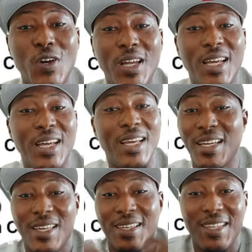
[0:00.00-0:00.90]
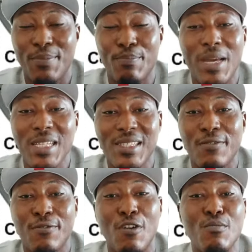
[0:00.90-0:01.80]
the best thing for
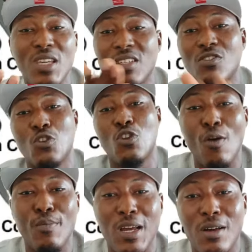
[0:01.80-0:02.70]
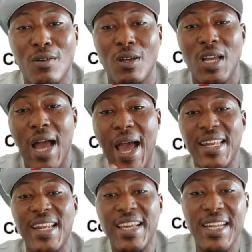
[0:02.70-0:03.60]
me is to come down and learn
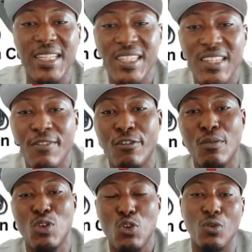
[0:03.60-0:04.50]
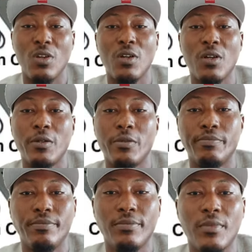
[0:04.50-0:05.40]
that thing from you,
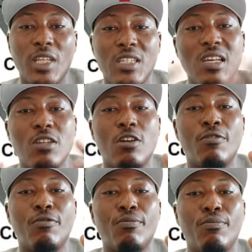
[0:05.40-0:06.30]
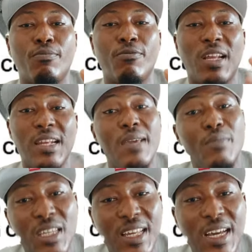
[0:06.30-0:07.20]
instead of claiming
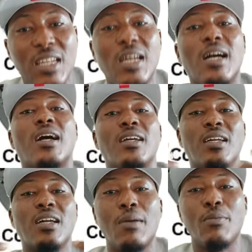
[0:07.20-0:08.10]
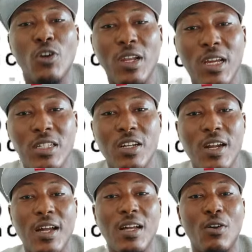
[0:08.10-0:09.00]
that I'm your lecturer,
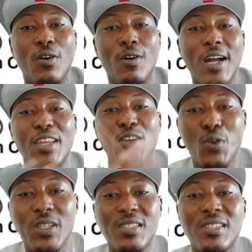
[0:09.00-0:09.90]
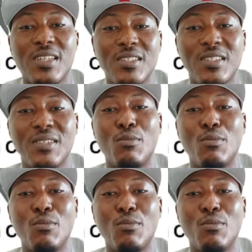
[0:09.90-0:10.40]
or I know these things much,